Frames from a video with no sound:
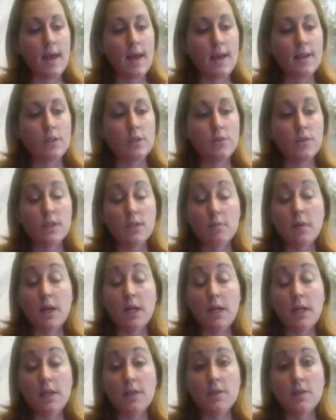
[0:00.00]
to see
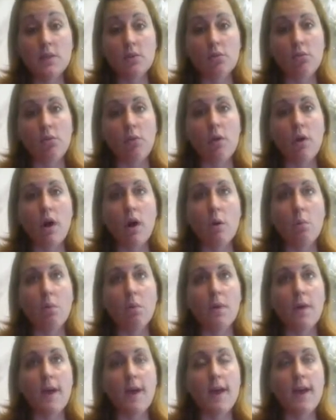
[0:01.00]
my niece grow up.